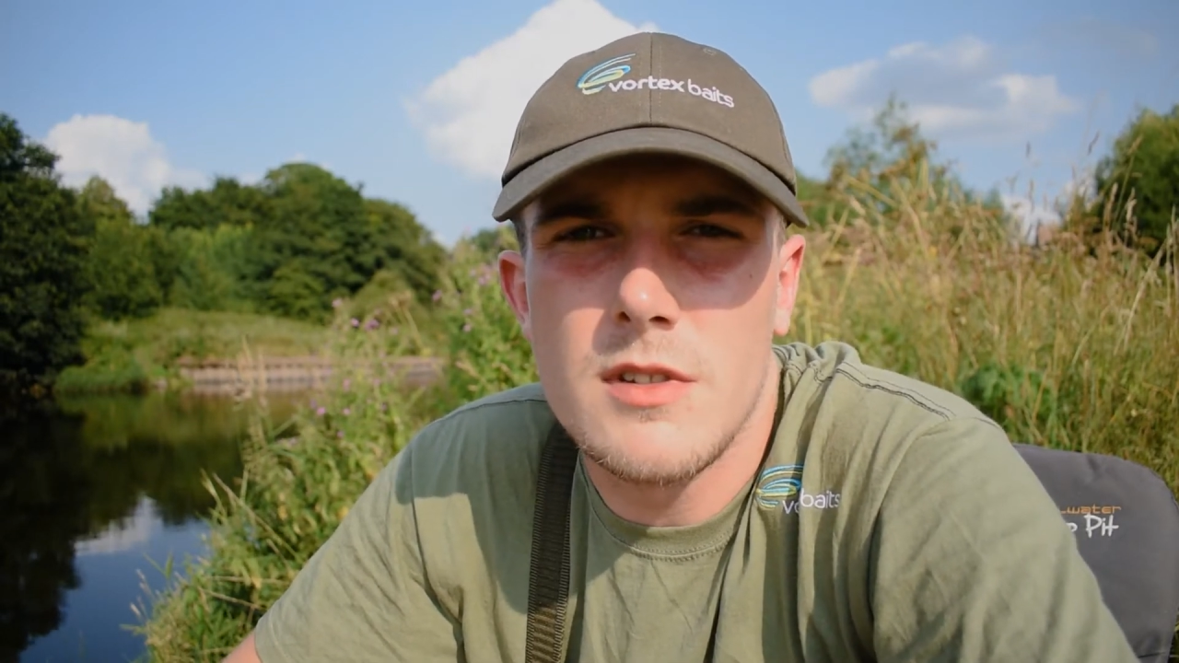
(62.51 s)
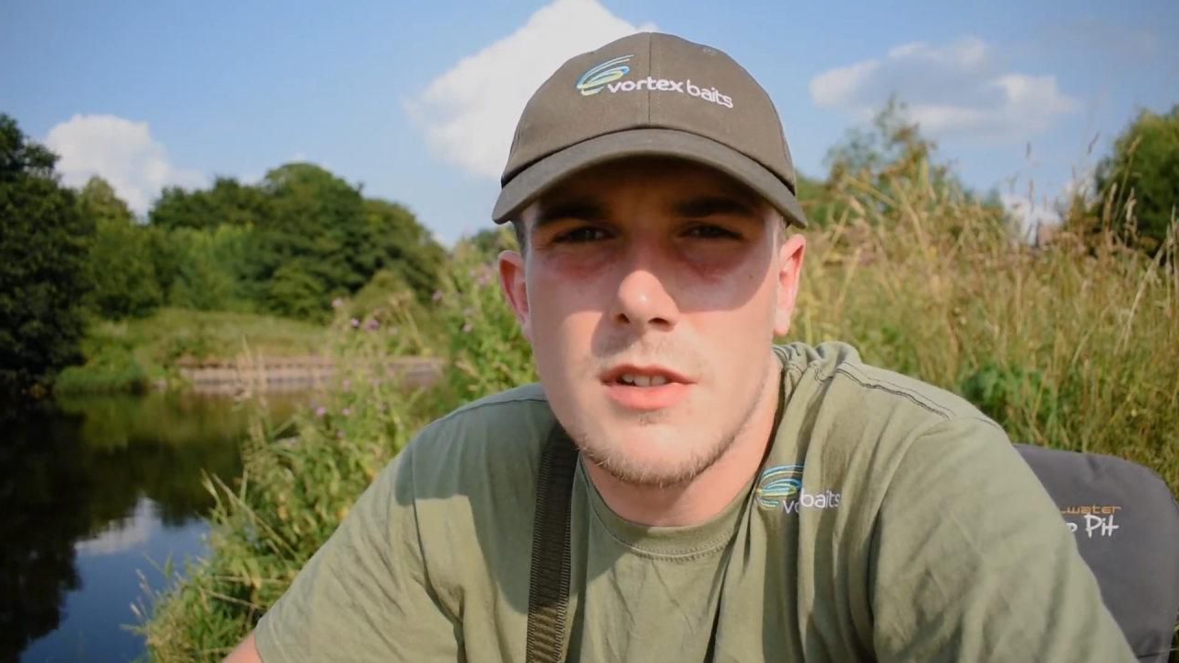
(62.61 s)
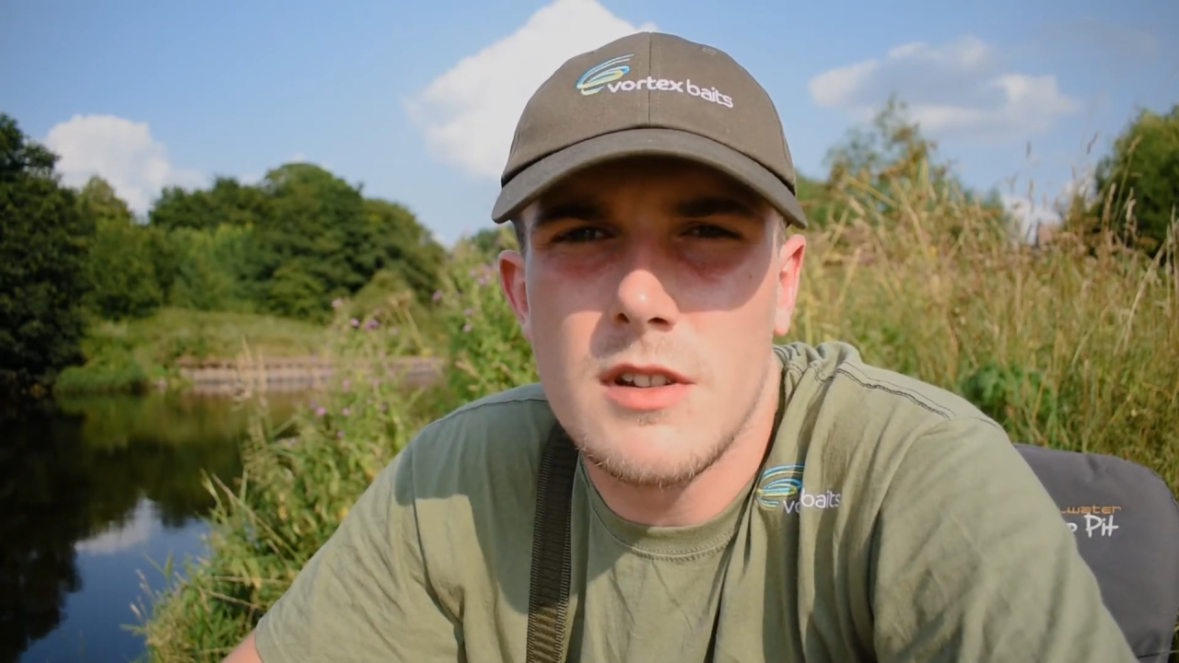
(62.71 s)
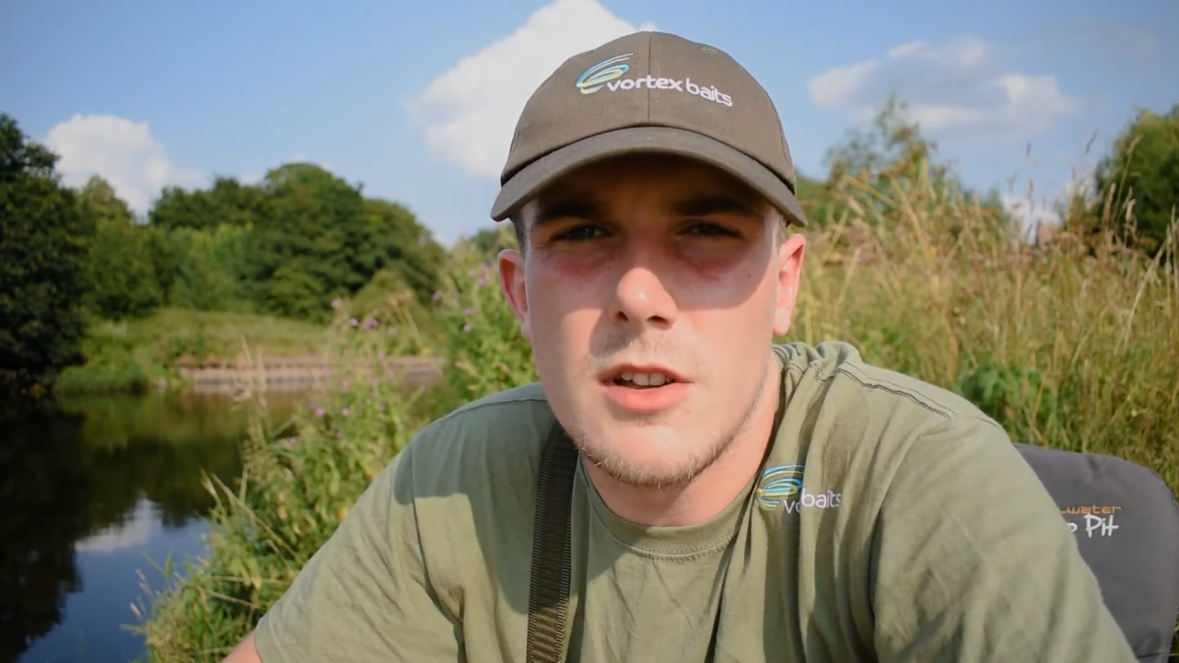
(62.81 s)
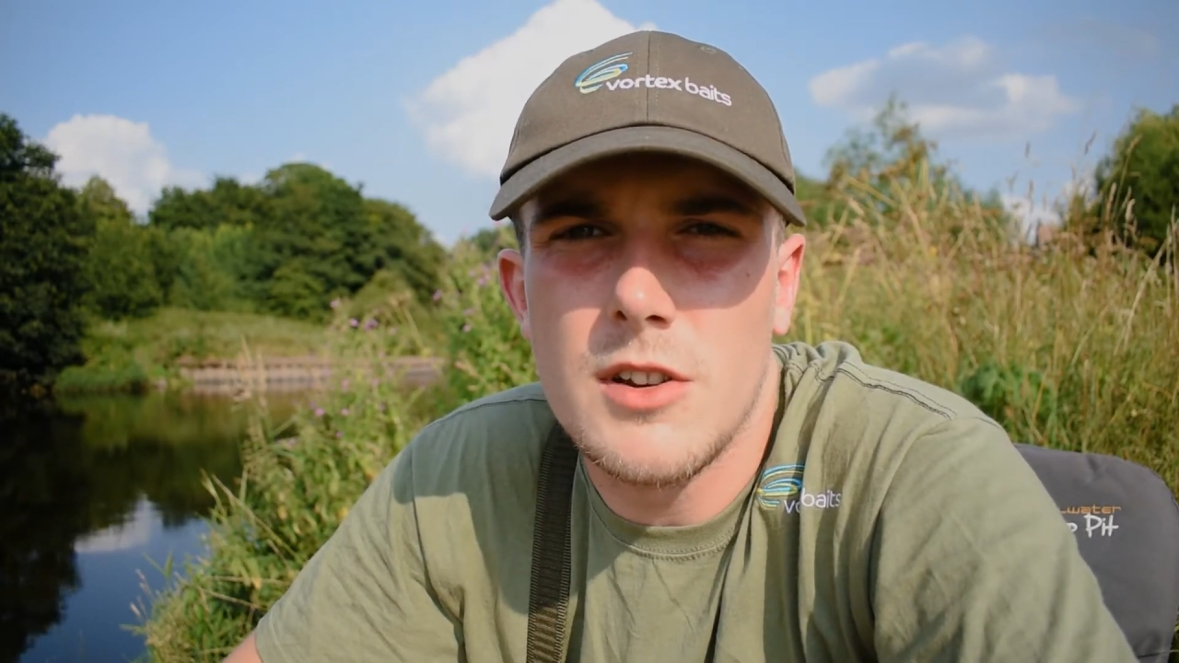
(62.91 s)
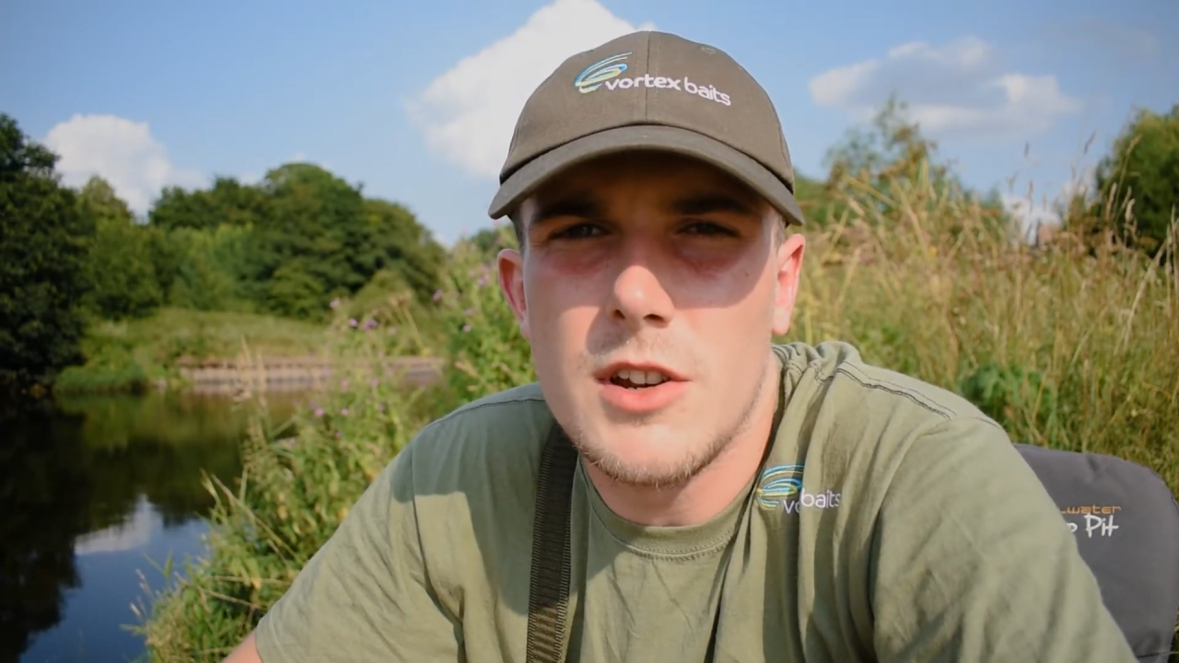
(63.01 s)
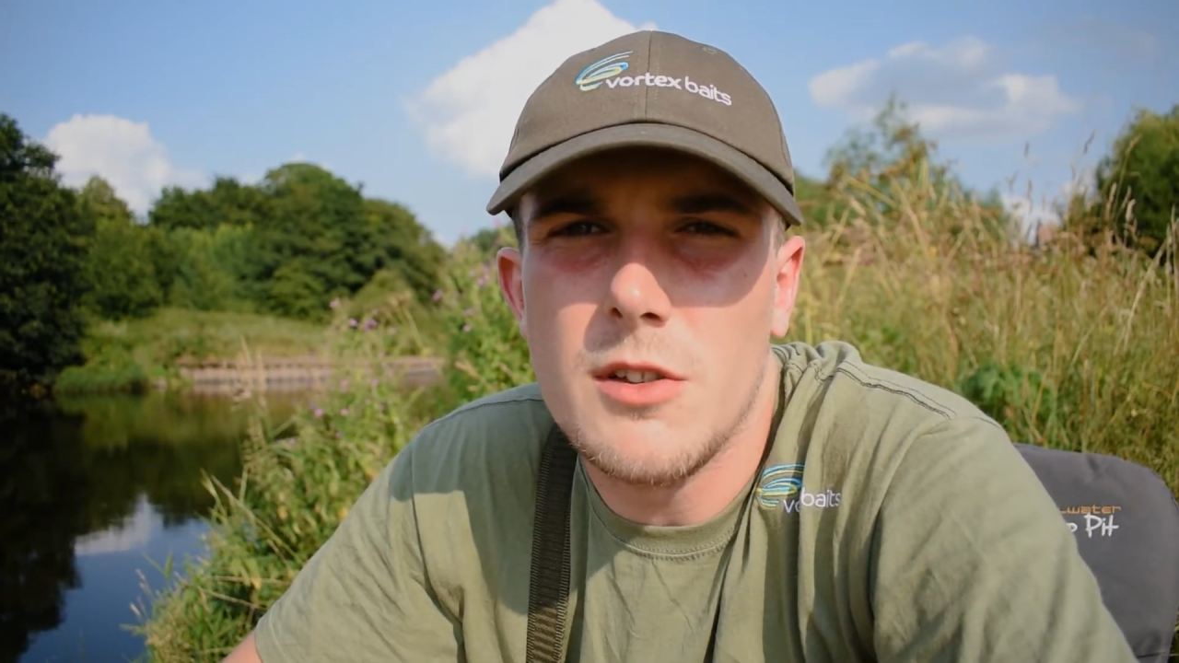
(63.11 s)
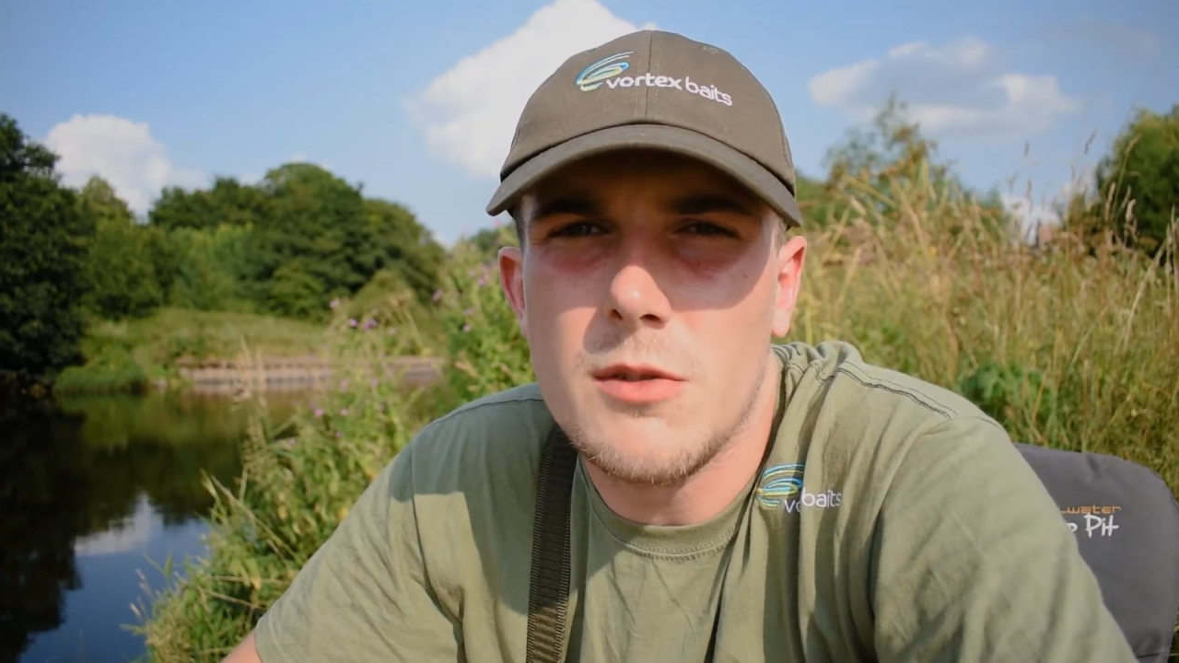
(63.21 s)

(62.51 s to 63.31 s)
learning new